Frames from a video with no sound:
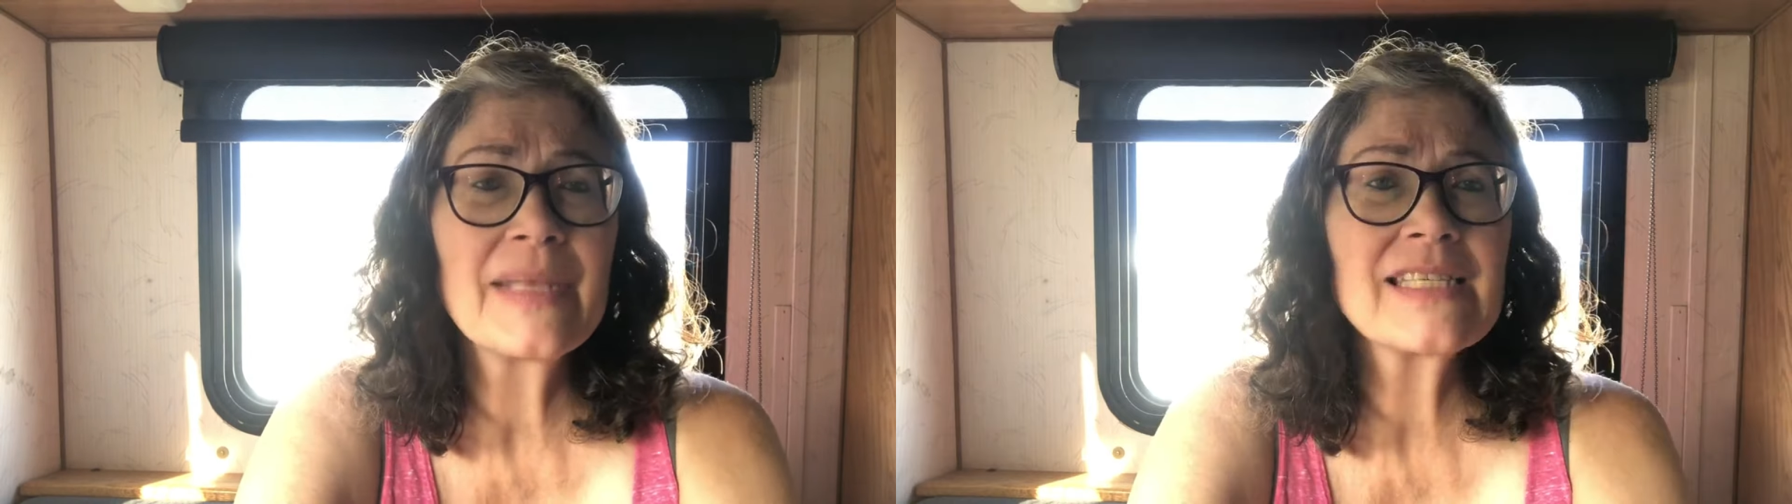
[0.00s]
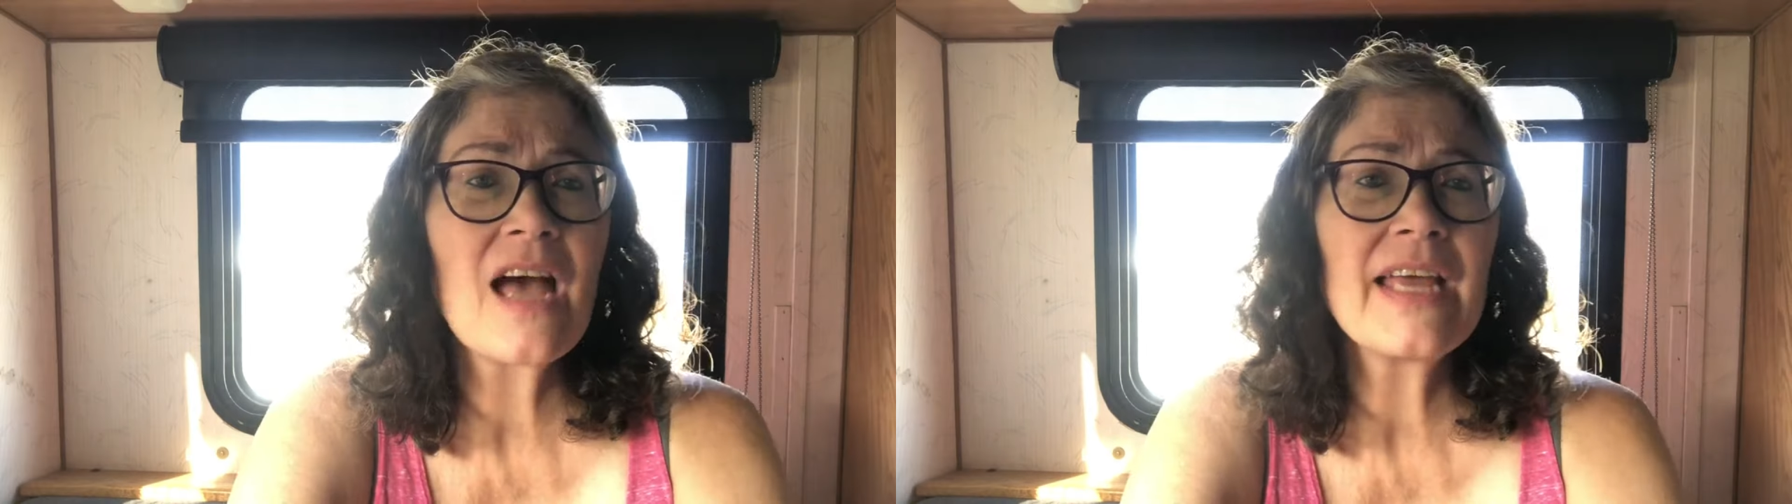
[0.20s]

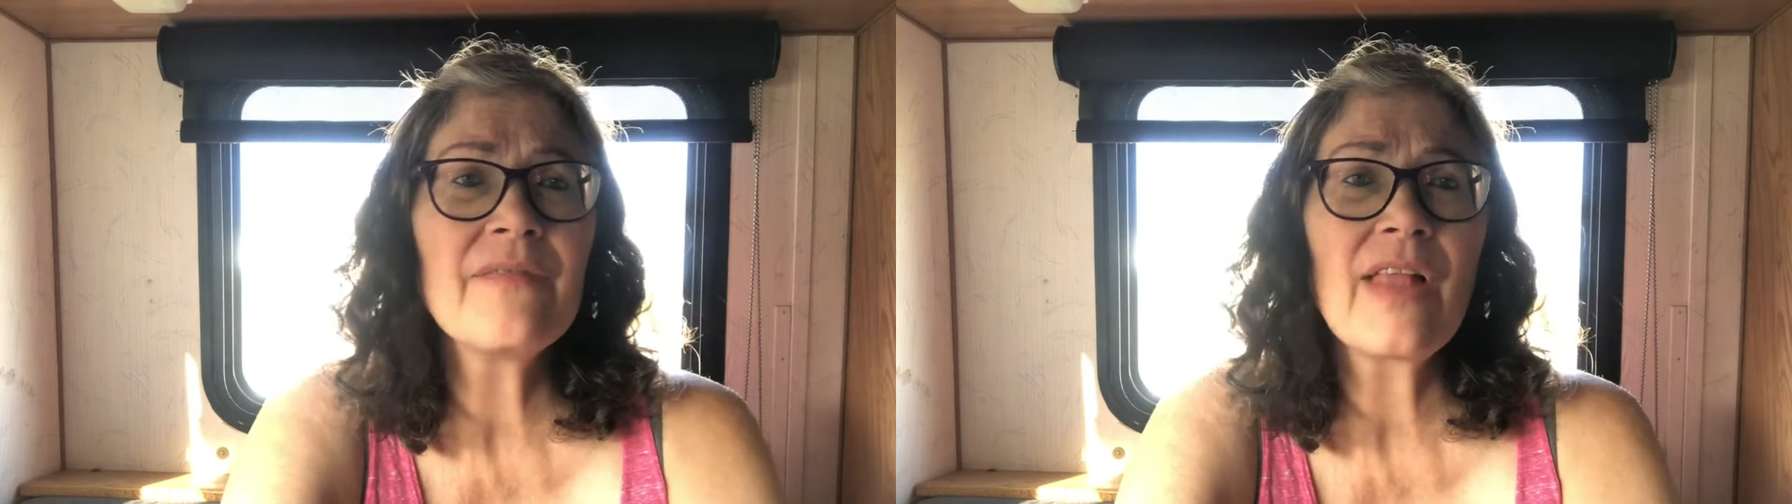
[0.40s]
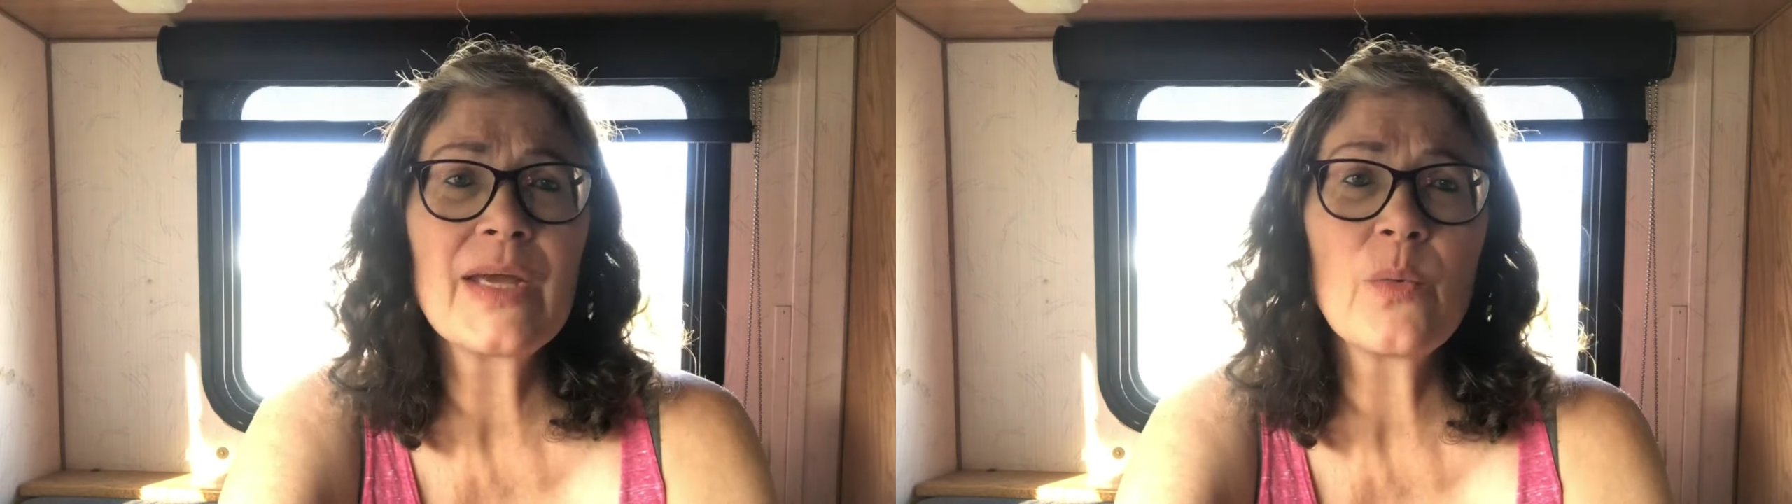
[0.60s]
It's kind
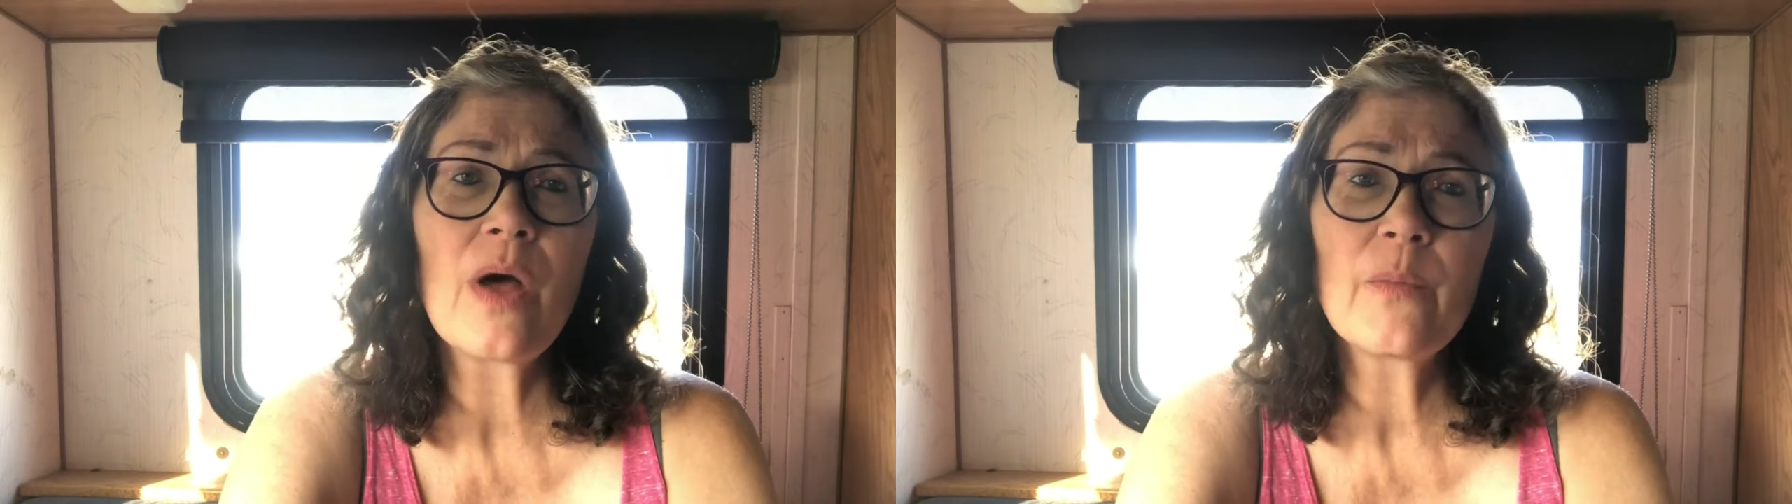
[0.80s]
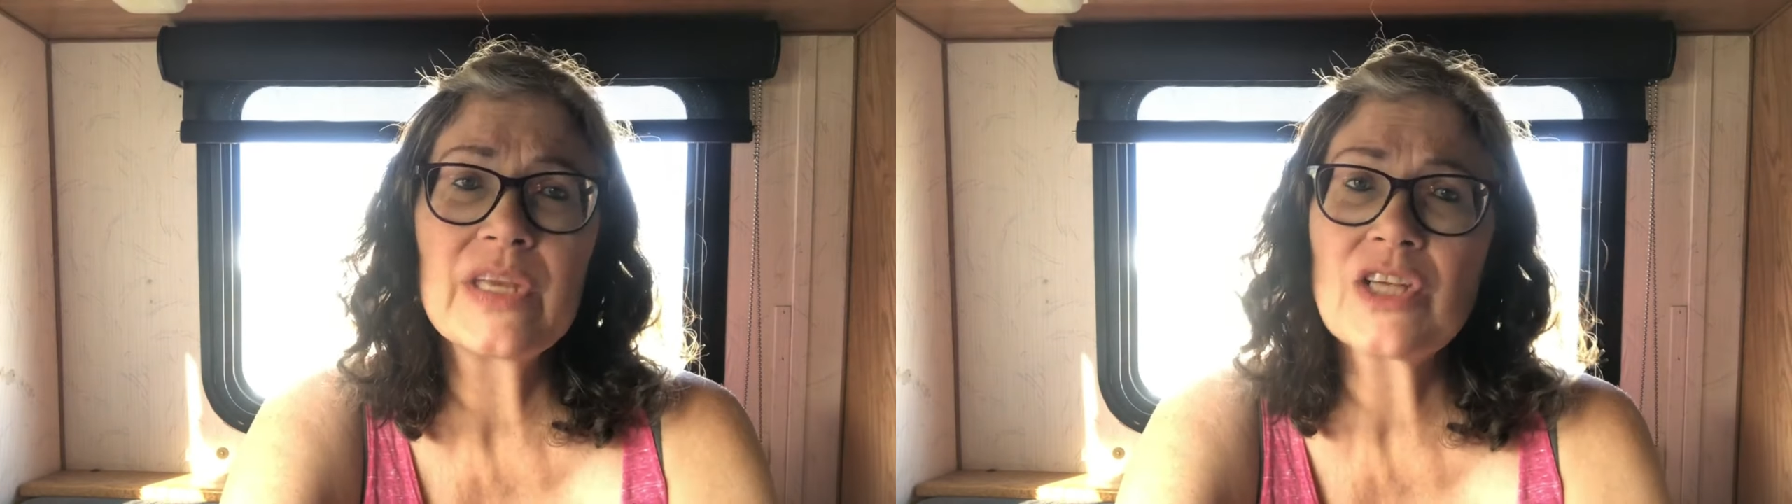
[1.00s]
of like
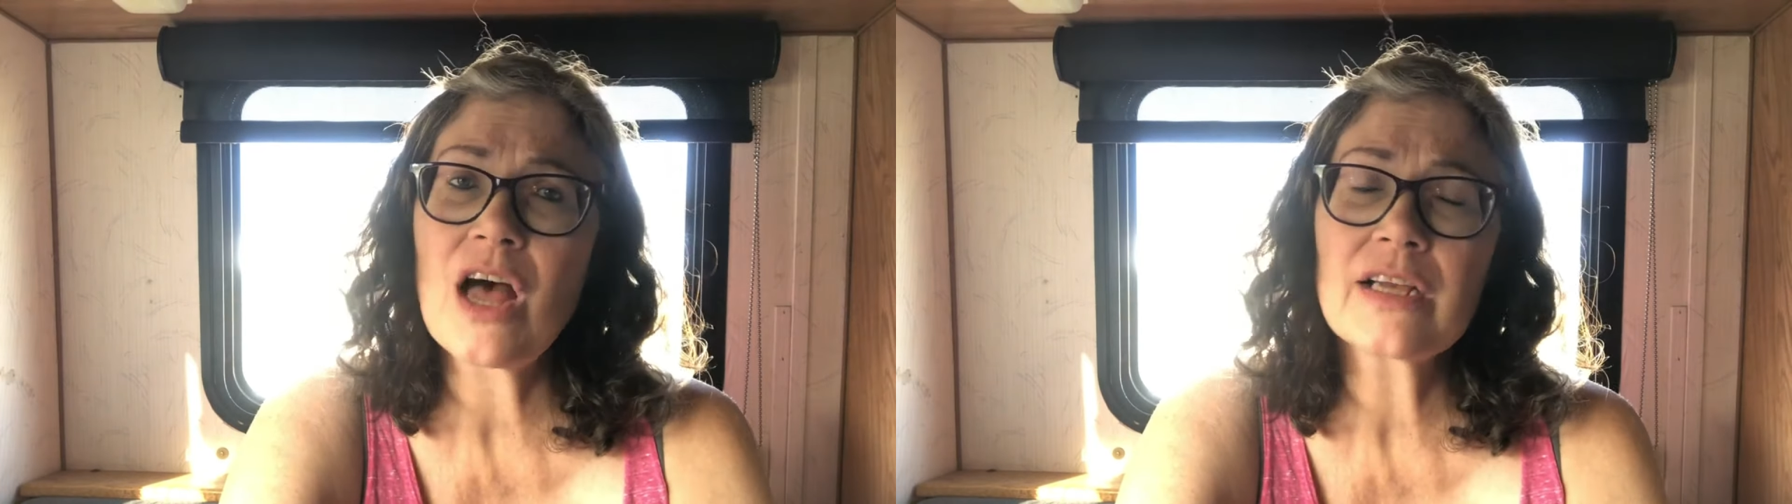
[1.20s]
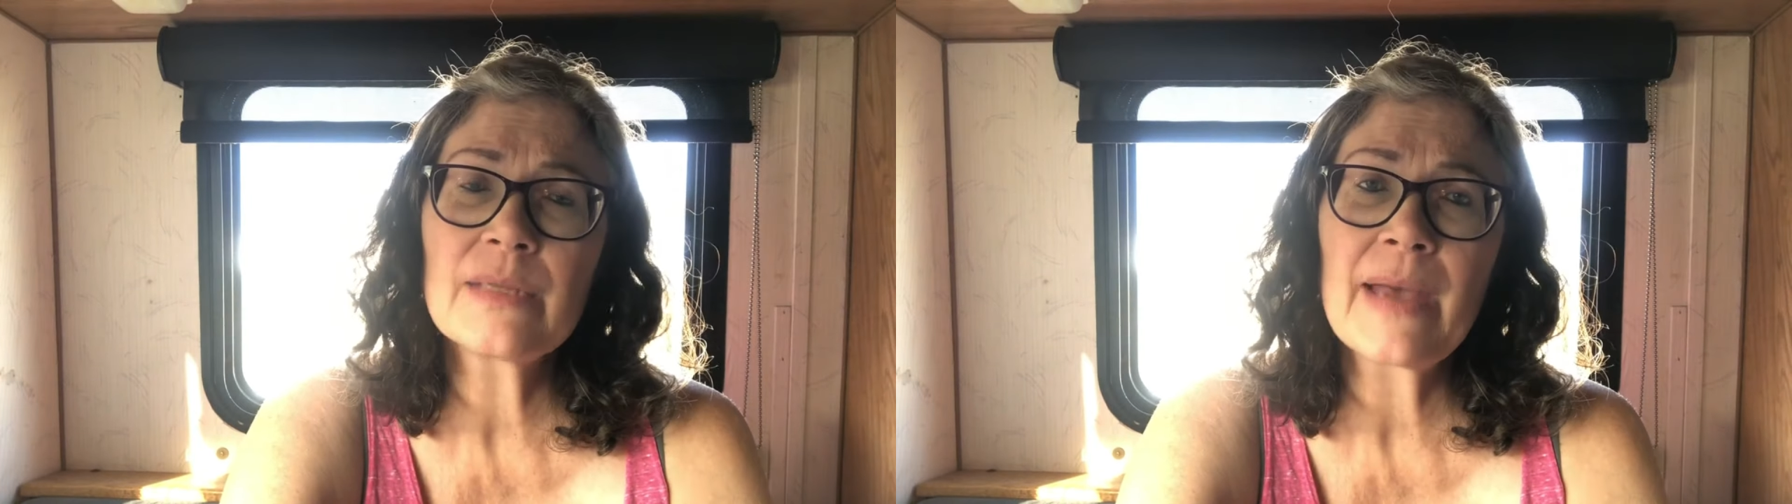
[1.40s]
what we talked